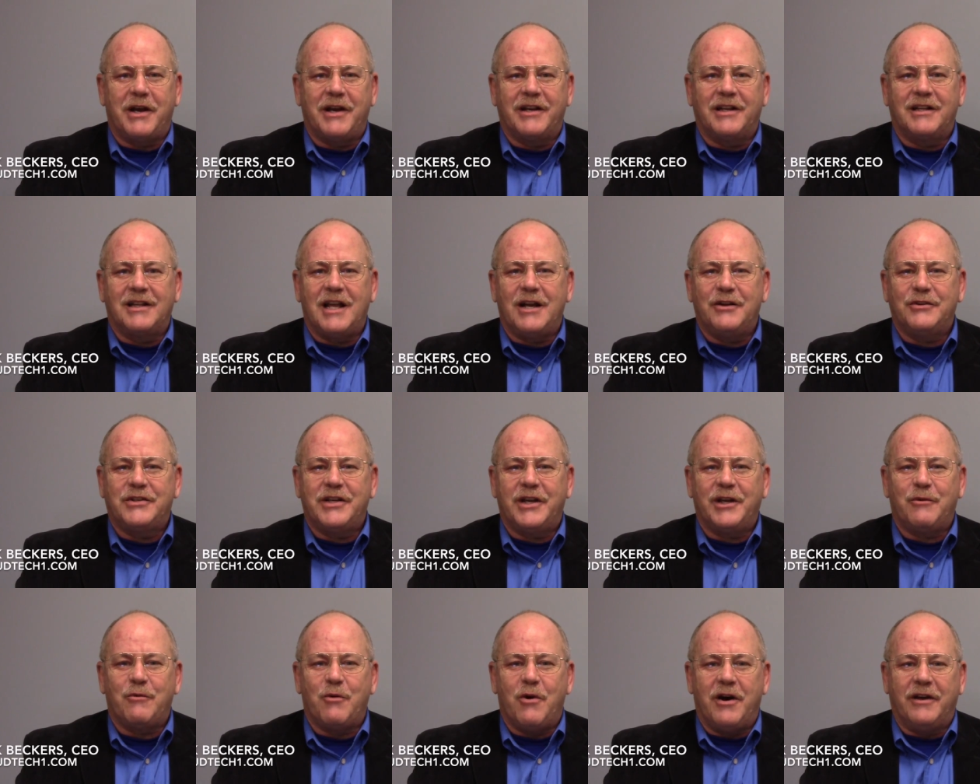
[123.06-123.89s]
by
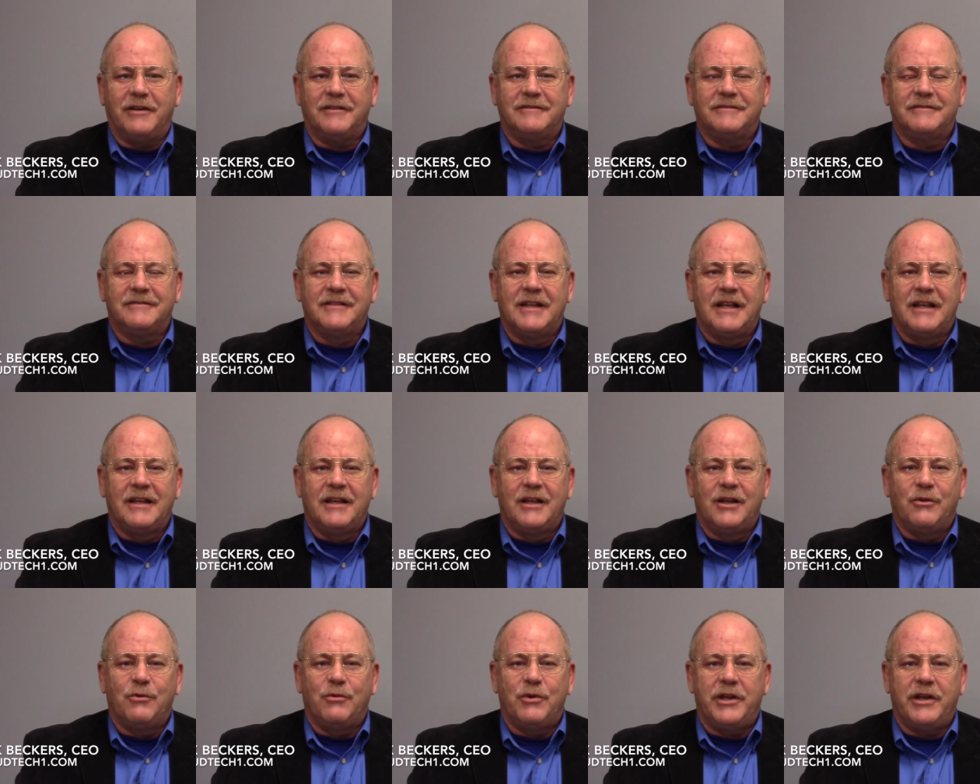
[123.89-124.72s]
CloudTech One.
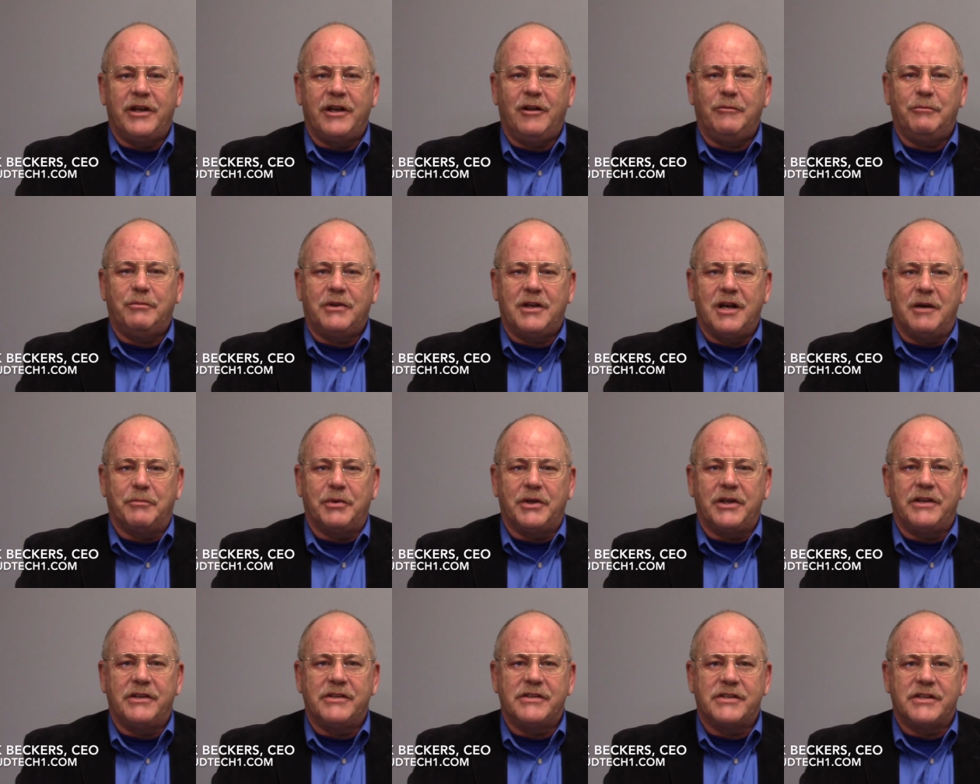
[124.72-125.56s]
We help
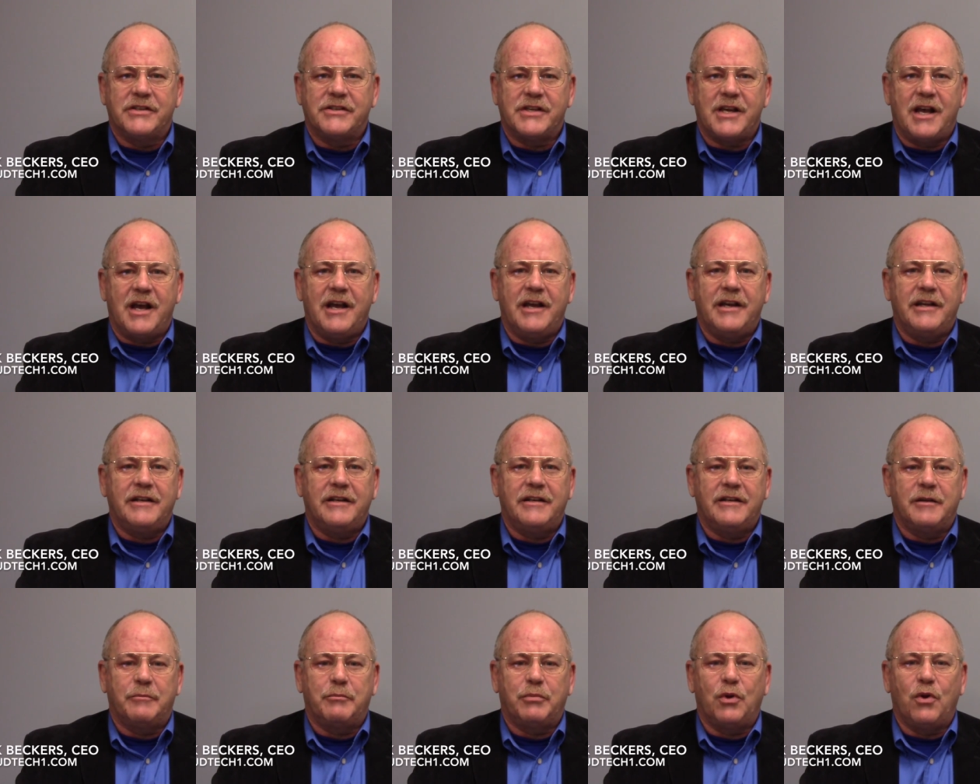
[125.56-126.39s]
companies
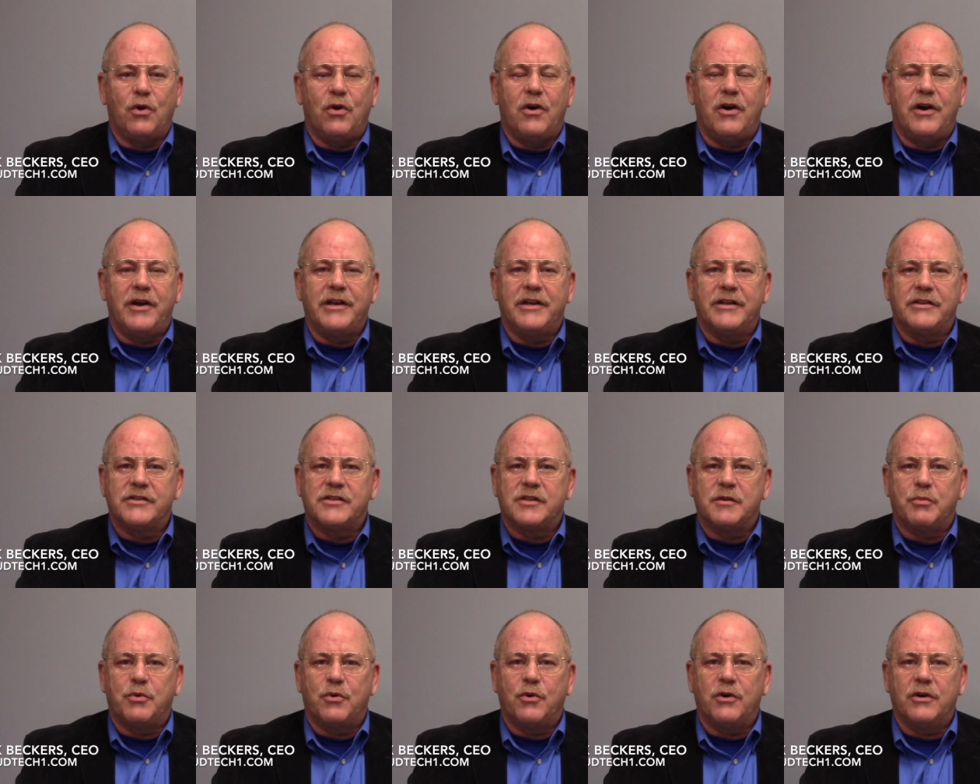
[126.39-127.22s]
design, deploy, and
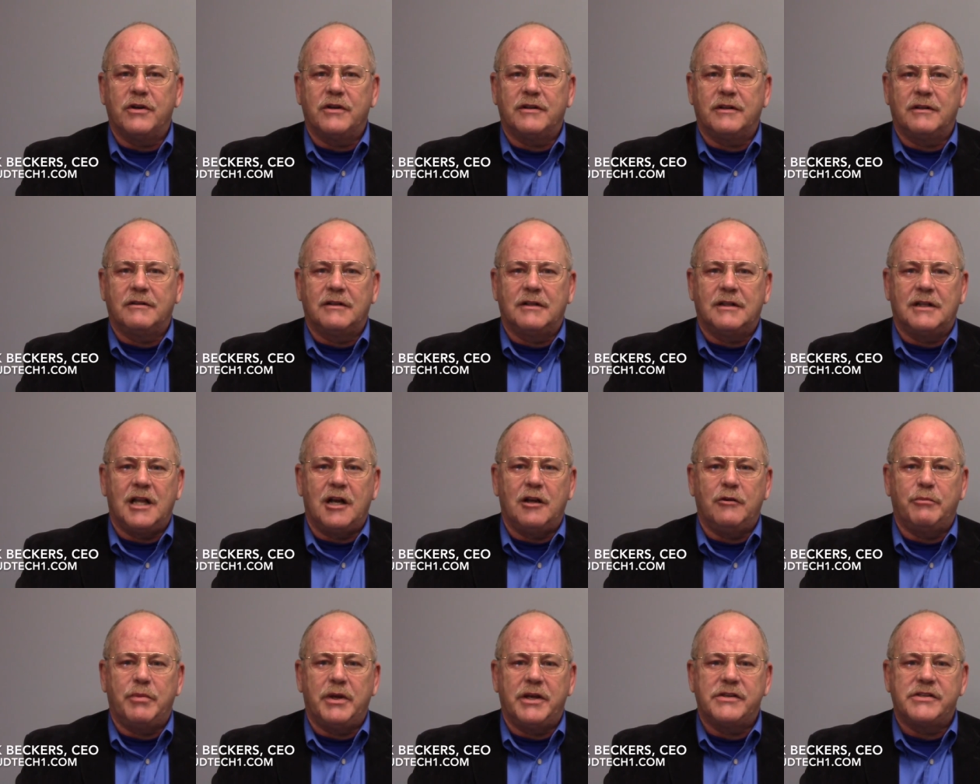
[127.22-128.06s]
support
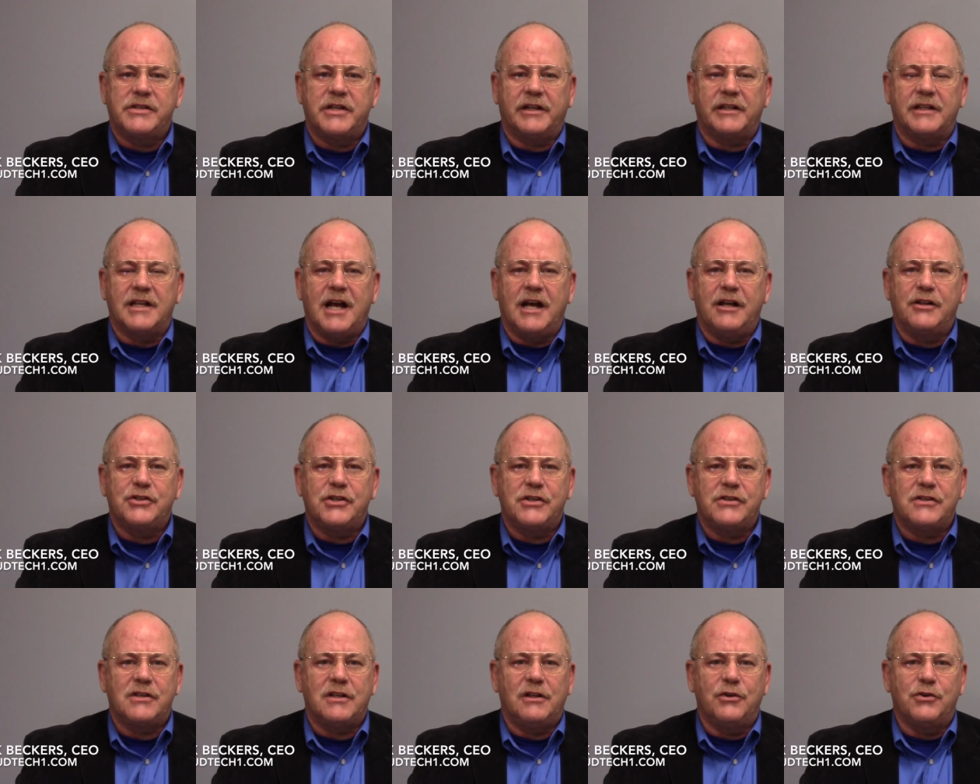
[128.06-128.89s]
cloud-based
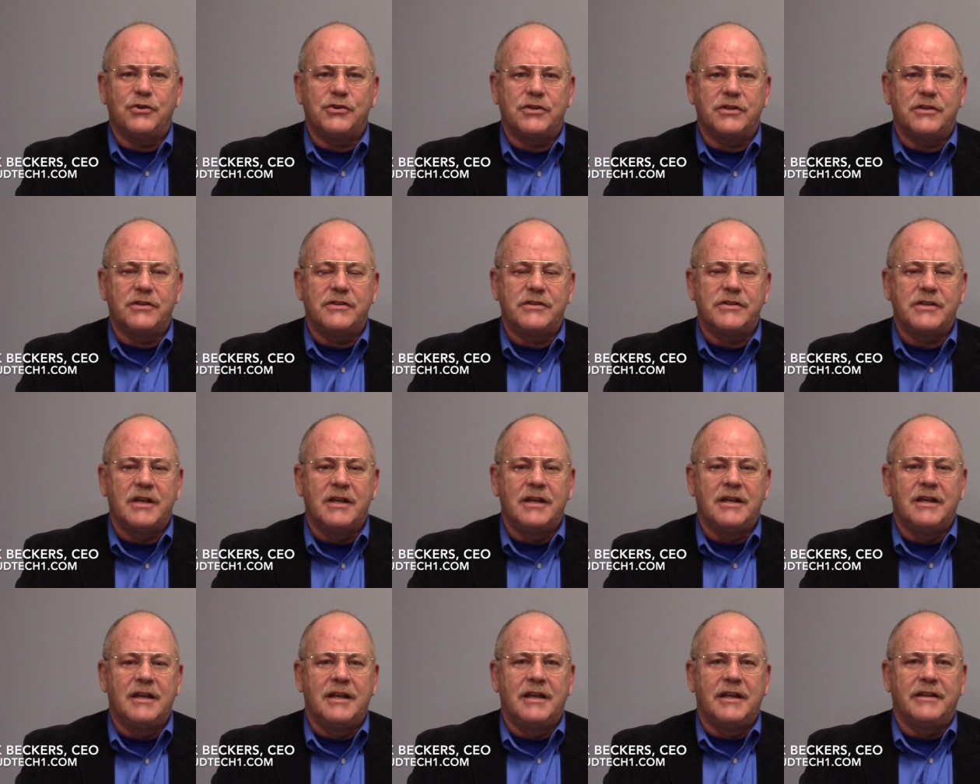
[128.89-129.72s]
technology solutions
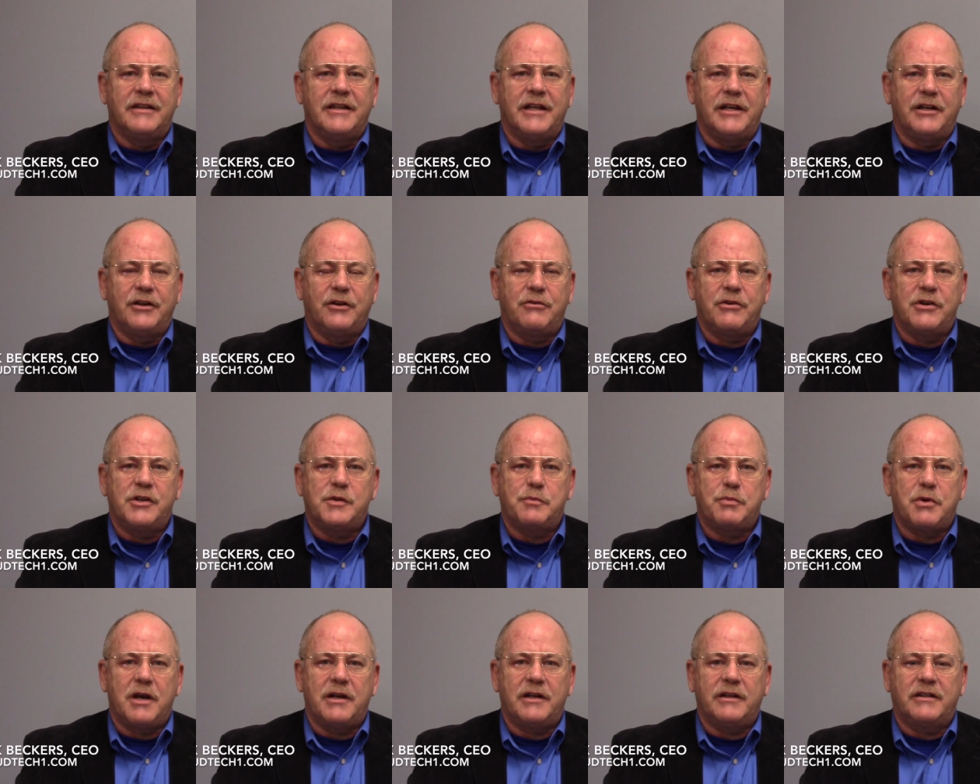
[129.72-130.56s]
that increase
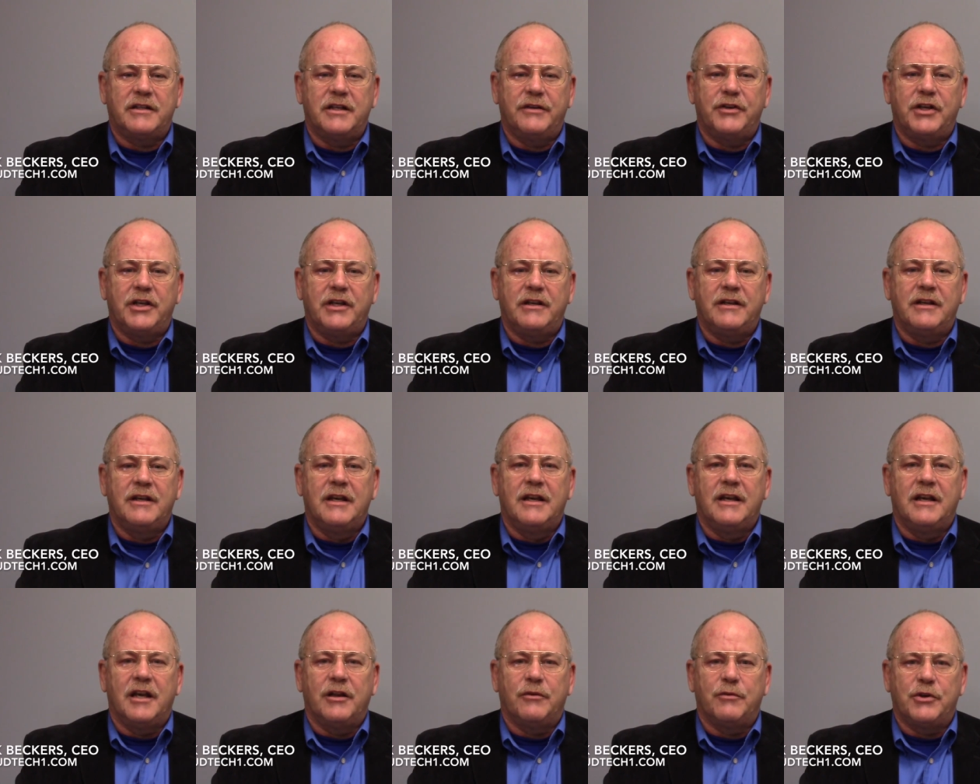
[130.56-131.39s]
productivity
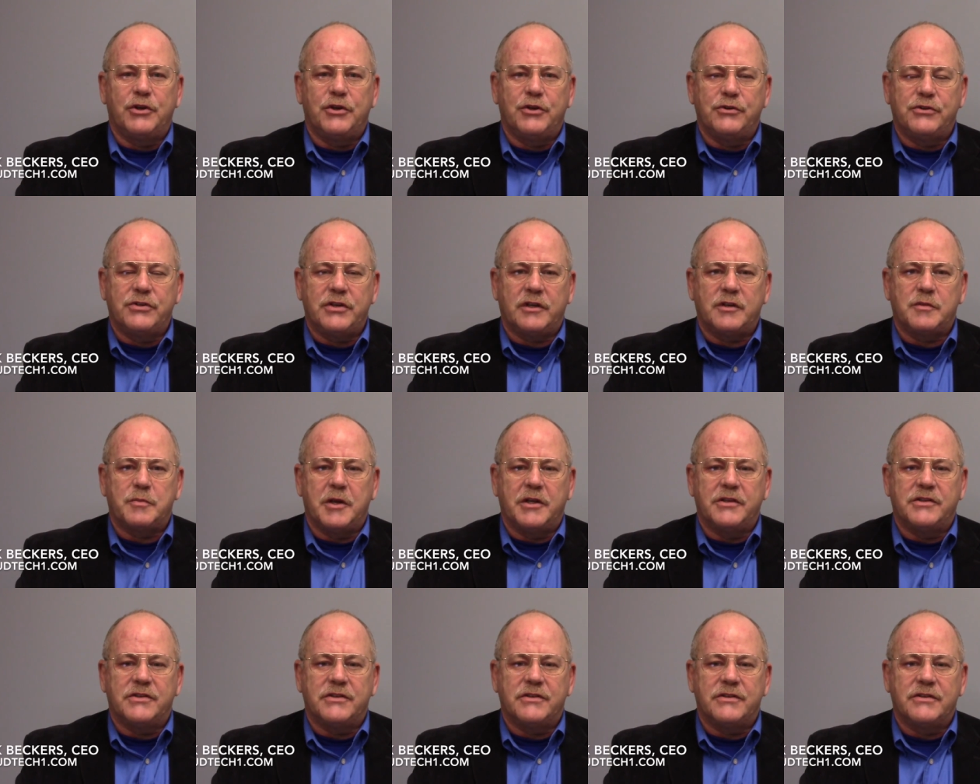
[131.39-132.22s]
and reduce
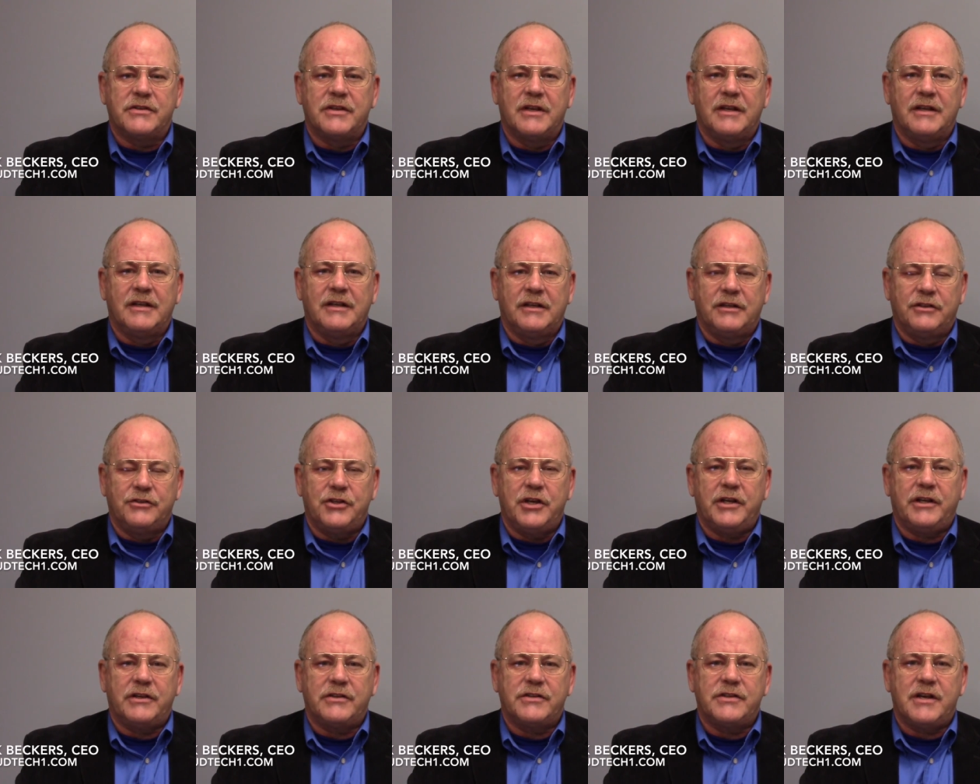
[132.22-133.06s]
expenses.
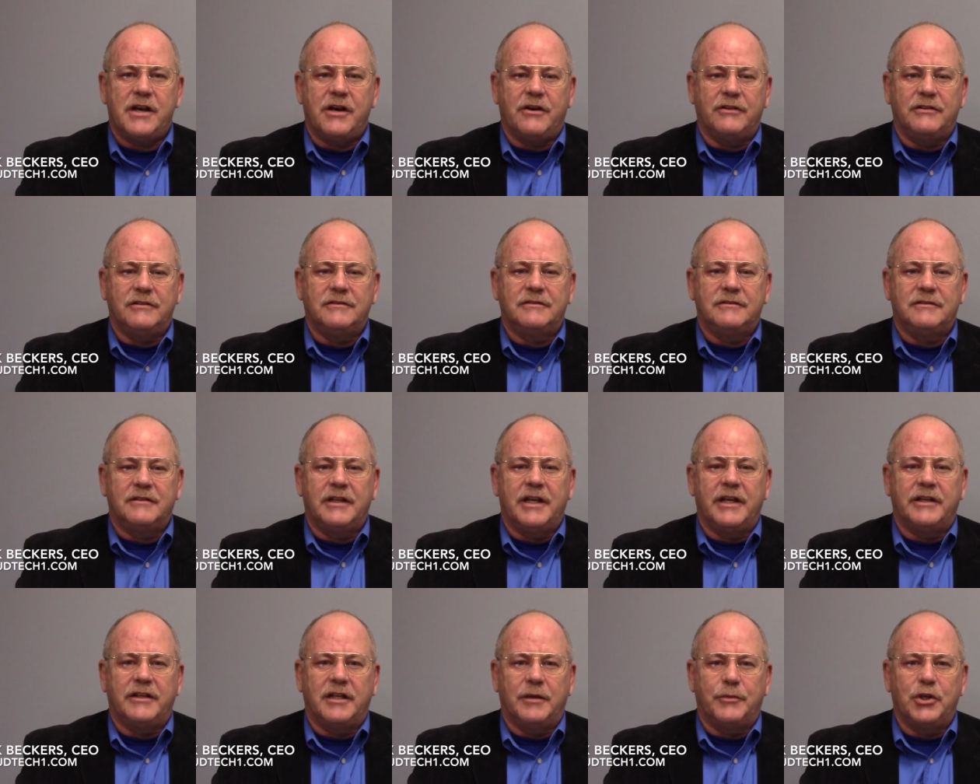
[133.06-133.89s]
Check us out
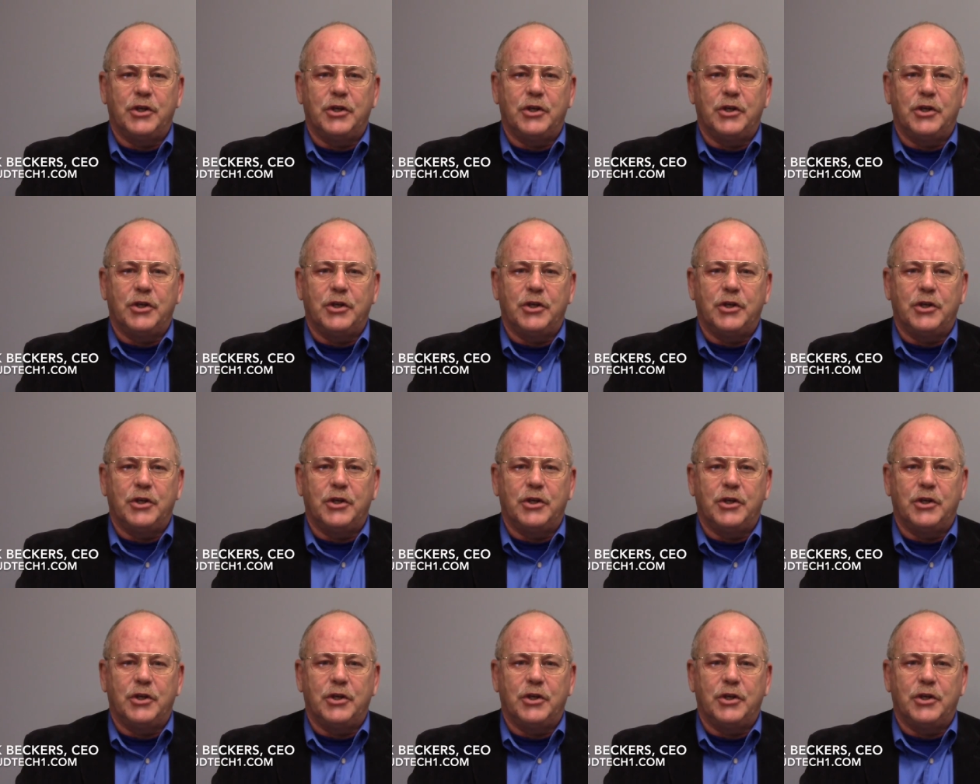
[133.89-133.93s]
at